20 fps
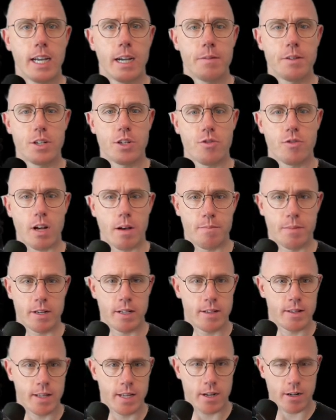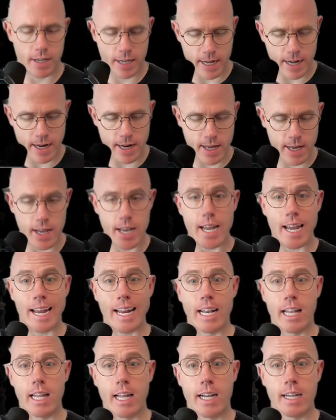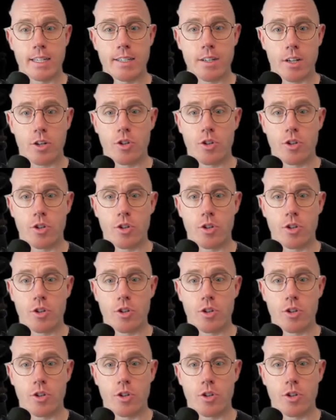we just drop it in there. Cana analyze,